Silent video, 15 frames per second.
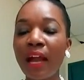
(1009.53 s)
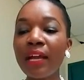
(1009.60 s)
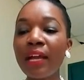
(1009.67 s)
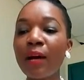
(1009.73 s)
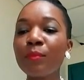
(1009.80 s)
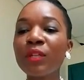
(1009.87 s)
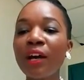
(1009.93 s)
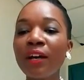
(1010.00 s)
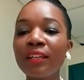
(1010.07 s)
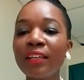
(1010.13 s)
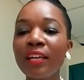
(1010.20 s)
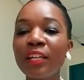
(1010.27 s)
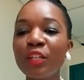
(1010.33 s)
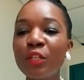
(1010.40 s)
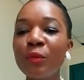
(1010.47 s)
I am not
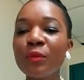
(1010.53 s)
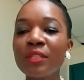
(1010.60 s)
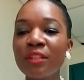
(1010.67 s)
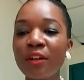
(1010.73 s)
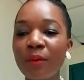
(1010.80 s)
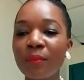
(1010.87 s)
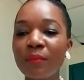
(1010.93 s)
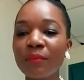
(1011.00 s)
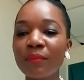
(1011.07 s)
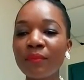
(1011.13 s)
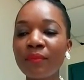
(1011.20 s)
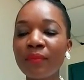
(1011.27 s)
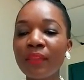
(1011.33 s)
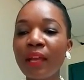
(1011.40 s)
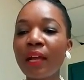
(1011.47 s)
yet used up,
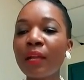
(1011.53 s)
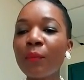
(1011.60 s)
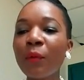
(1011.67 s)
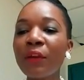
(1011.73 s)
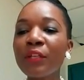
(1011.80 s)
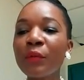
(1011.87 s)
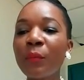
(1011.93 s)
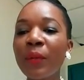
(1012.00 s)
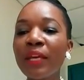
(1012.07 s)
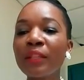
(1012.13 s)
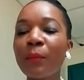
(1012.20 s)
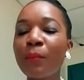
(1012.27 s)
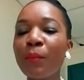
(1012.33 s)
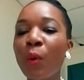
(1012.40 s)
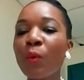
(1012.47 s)
and I'm going to make
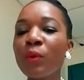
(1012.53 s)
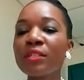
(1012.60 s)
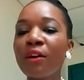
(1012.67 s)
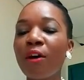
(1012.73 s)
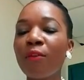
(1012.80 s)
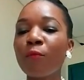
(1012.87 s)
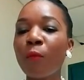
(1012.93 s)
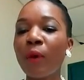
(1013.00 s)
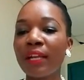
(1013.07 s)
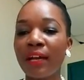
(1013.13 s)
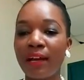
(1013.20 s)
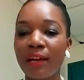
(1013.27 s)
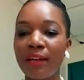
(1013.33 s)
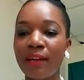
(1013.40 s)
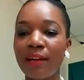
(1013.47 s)
the most of
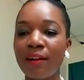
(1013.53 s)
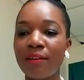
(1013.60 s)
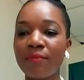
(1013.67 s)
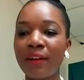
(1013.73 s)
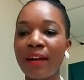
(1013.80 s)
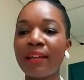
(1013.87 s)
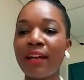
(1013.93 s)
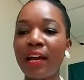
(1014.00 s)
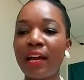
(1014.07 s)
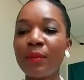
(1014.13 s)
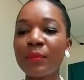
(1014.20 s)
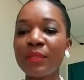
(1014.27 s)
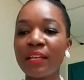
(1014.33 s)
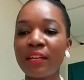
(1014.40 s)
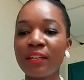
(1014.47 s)
what I have. And
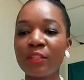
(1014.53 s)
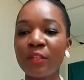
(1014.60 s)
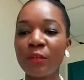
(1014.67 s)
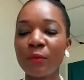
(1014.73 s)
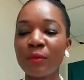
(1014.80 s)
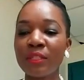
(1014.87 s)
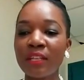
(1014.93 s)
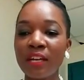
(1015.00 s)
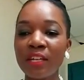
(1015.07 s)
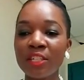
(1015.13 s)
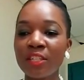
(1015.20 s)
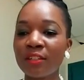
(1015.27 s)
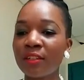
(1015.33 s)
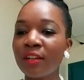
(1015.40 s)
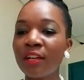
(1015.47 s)
I'm saying to you,
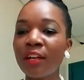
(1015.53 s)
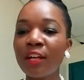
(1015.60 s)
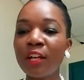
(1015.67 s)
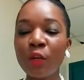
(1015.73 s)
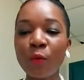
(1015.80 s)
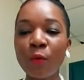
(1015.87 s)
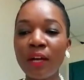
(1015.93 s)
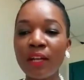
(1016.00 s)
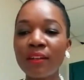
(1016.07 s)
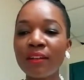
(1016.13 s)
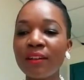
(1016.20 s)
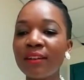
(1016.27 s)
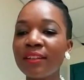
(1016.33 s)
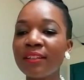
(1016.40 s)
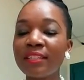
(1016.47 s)
Sasha,
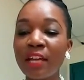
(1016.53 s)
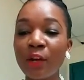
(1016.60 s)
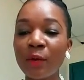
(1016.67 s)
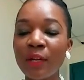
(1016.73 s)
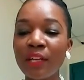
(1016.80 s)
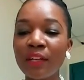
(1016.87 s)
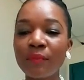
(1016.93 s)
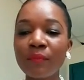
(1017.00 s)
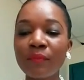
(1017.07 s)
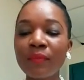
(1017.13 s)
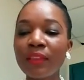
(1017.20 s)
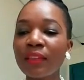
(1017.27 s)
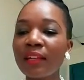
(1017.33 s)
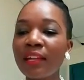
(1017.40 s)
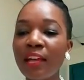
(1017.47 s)
Luanda, Derry,
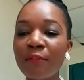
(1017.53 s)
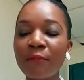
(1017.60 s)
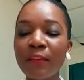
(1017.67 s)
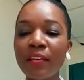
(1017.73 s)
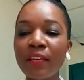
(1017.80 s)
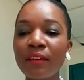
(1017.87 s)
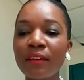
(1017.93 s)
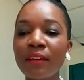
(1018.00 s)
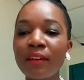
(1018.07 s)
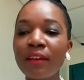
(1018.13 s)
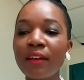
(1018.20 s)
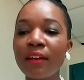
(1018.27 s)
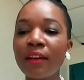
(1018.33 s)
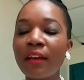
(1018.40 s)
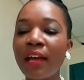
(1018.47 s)
Levy,
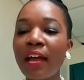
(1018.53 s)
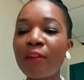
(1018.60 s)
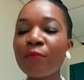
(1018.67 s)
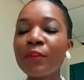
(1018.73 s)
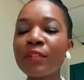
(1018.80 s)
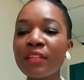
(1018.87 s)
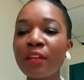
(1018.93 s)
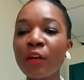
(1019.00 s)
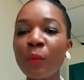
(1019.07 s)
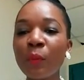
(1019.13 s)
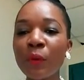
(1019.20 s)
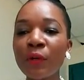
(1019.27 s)
every single